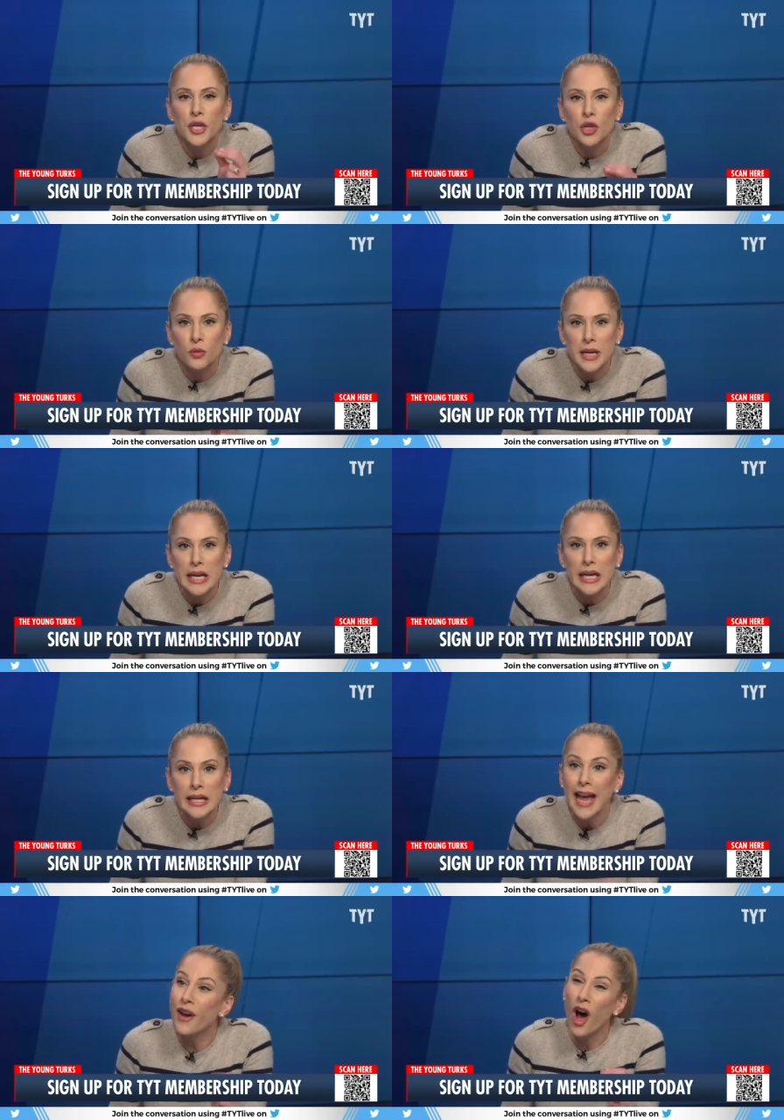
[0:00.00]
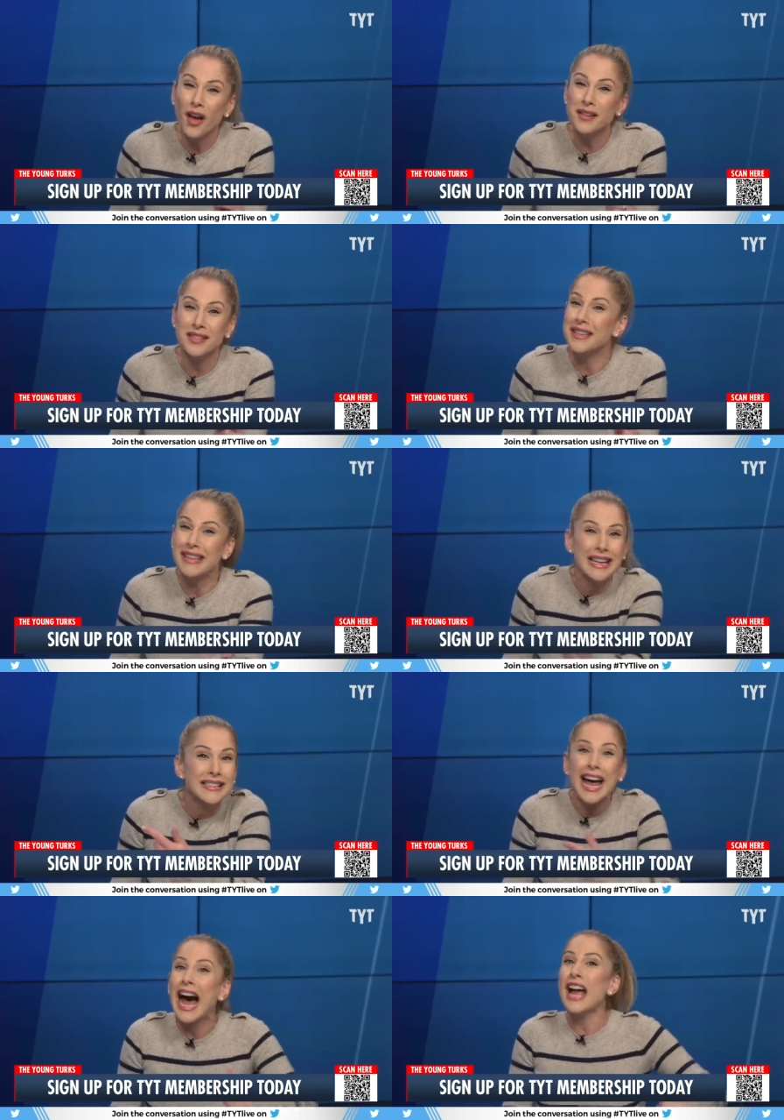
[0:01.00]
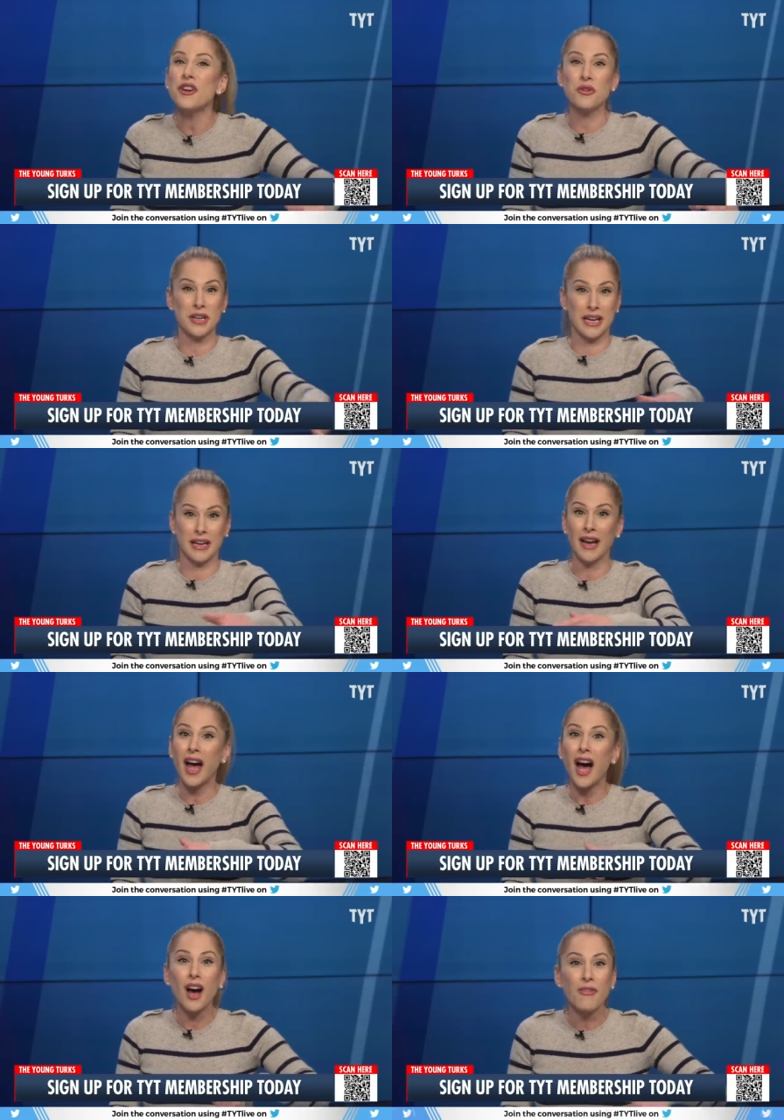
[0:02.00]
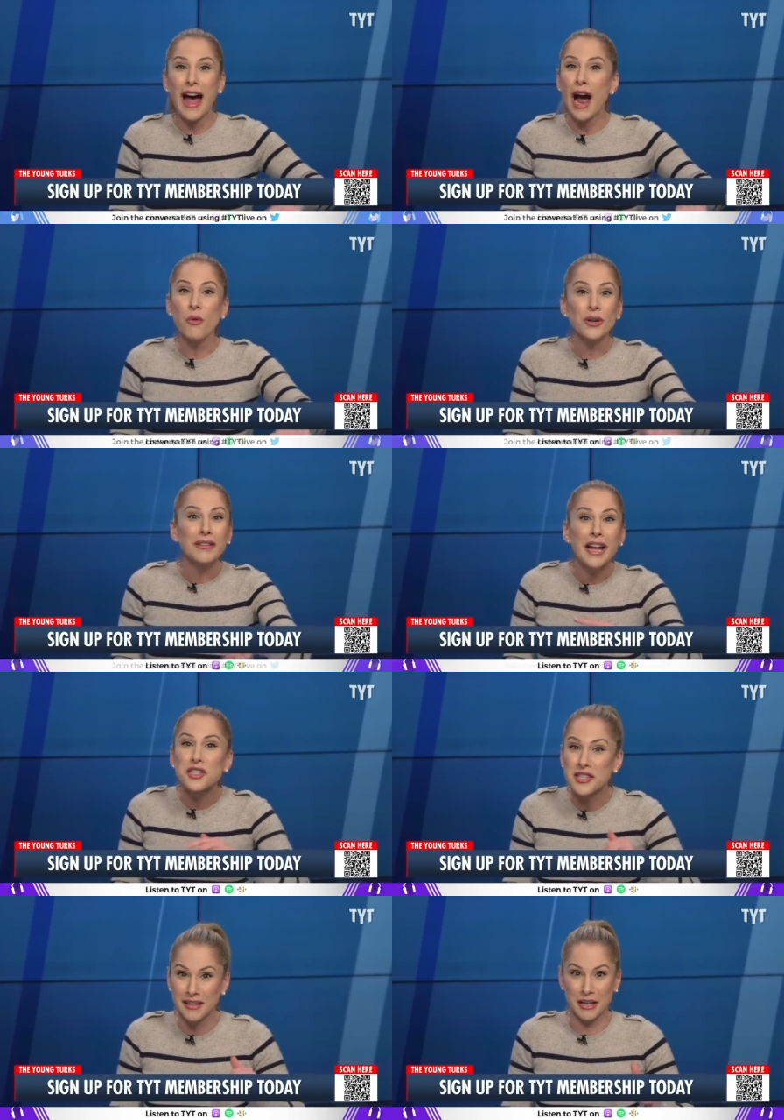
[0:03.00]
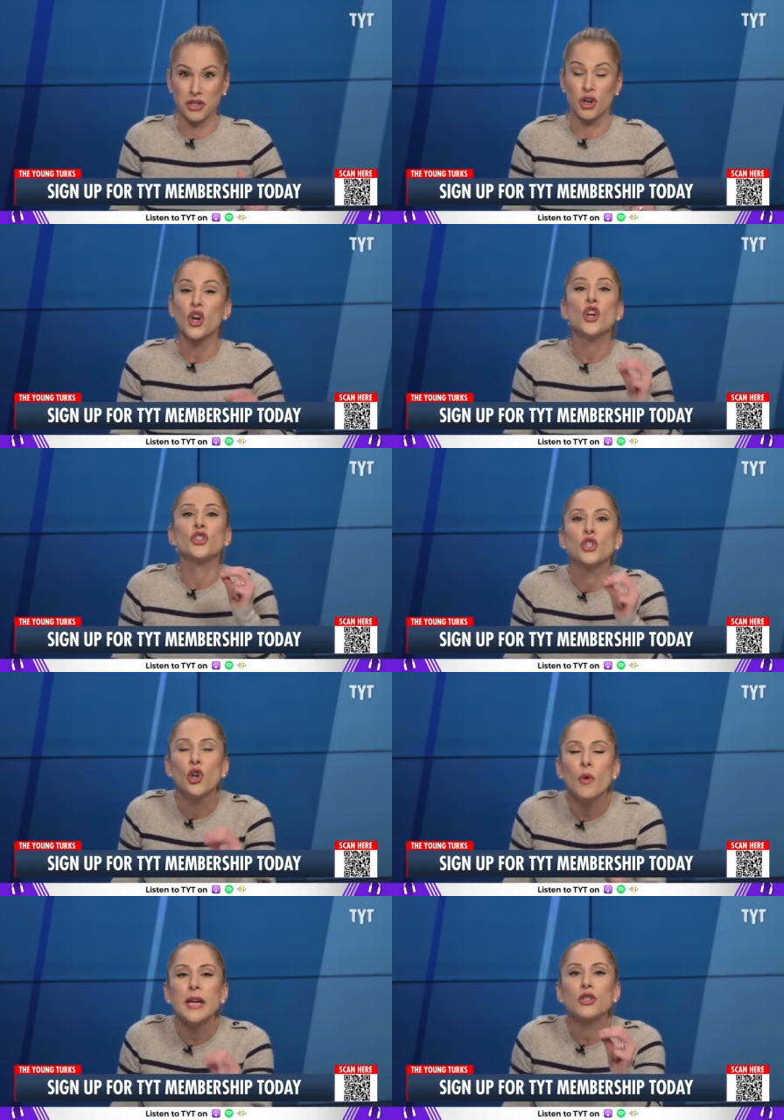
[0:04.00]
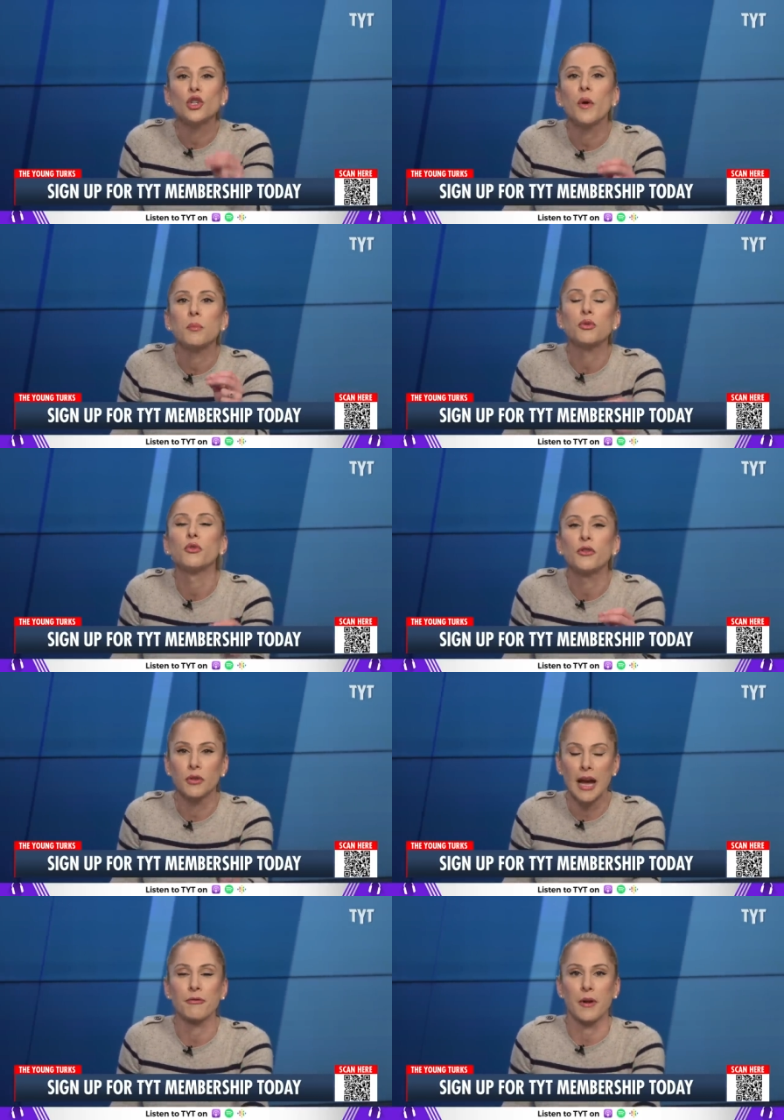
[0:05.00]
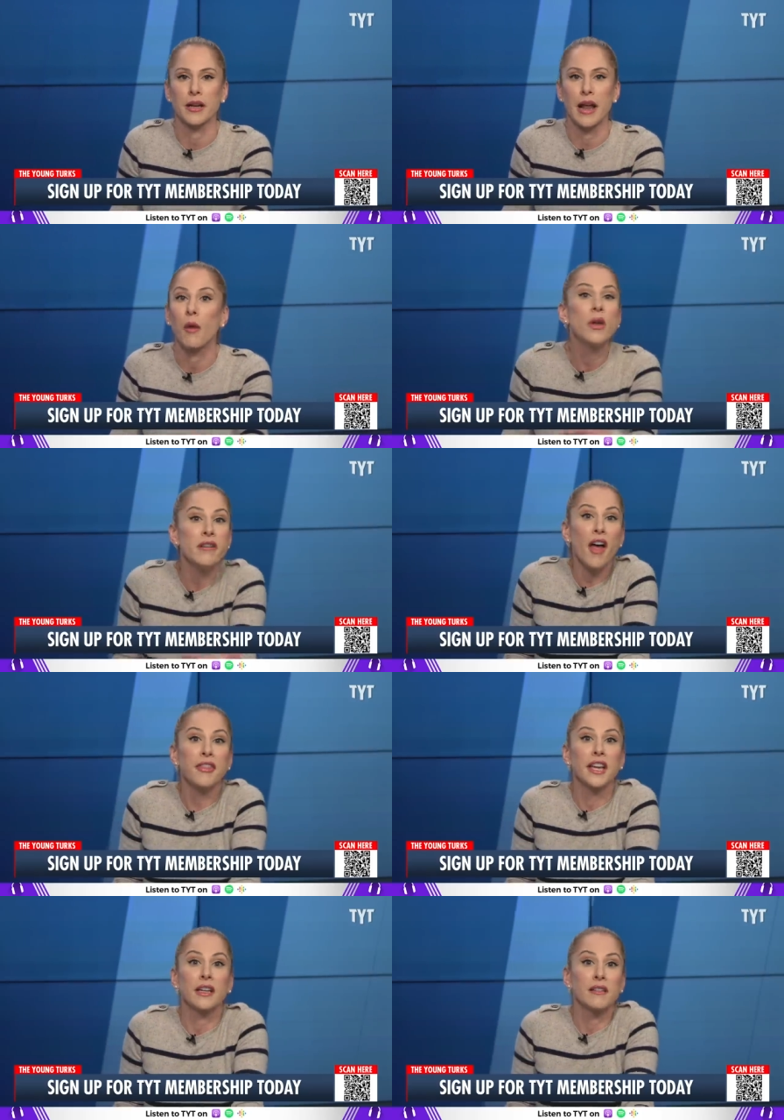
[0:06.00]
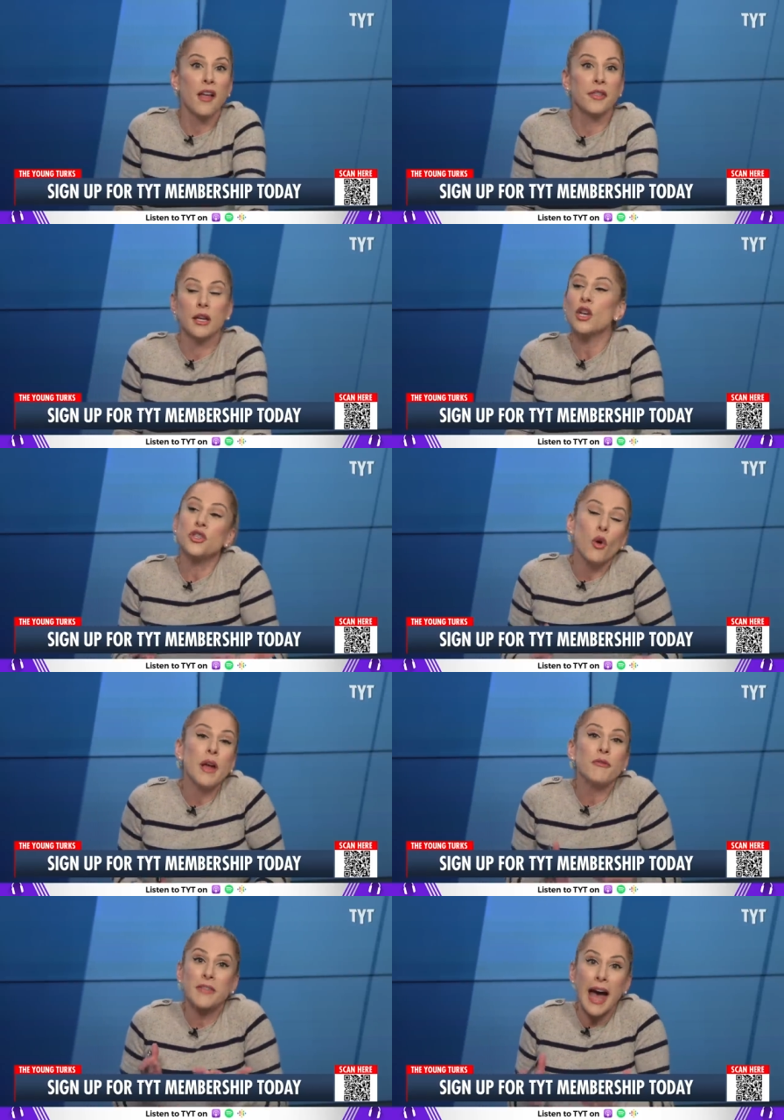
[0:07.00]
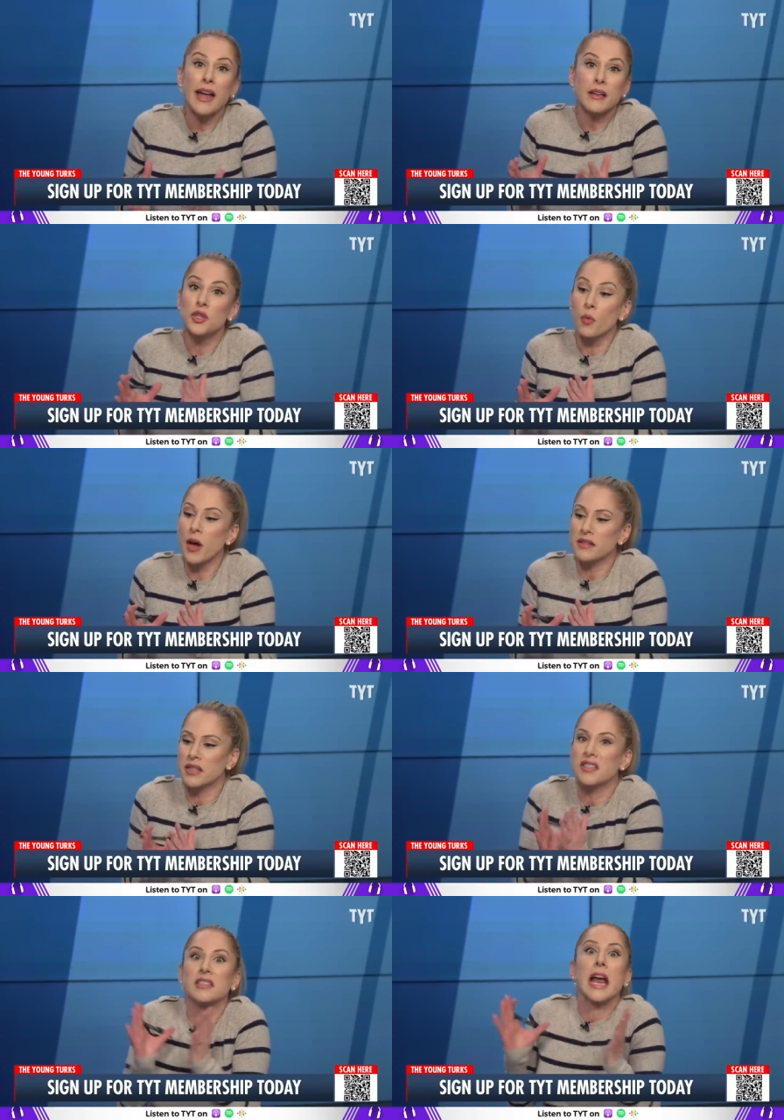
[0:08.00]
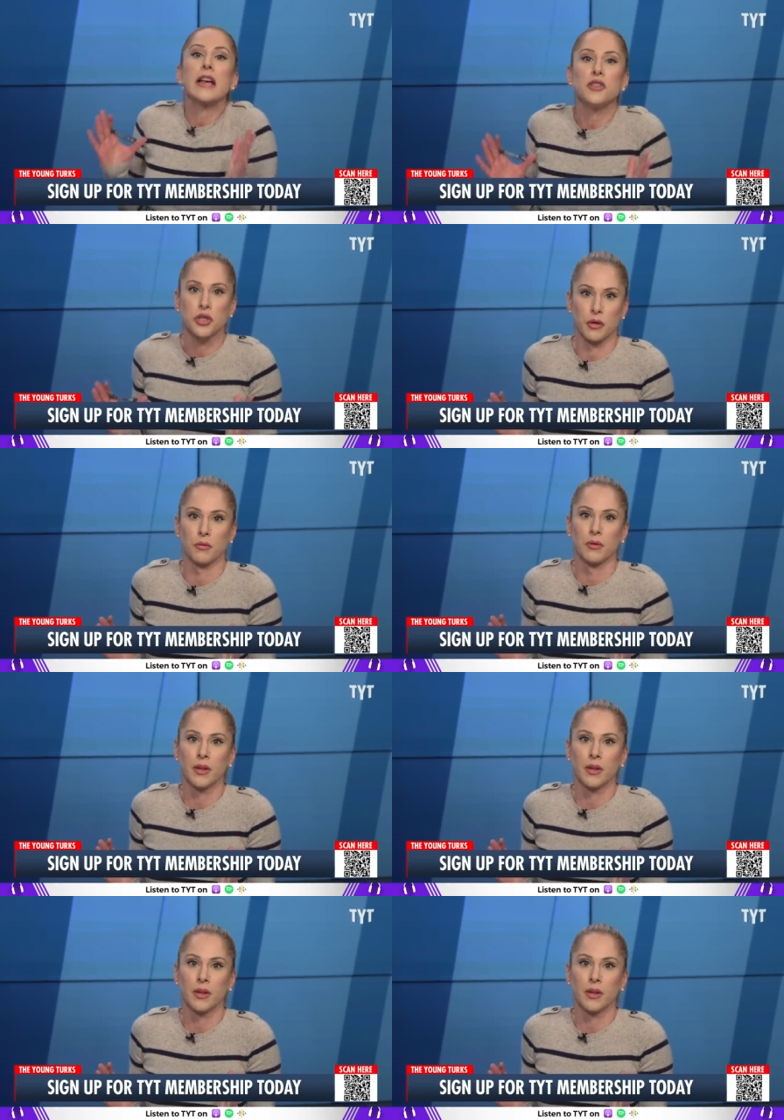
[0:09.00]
Greene and honestly the entirety of our legislature doing to improve your life right now? Nothing, nothing. So if that is what sustains you,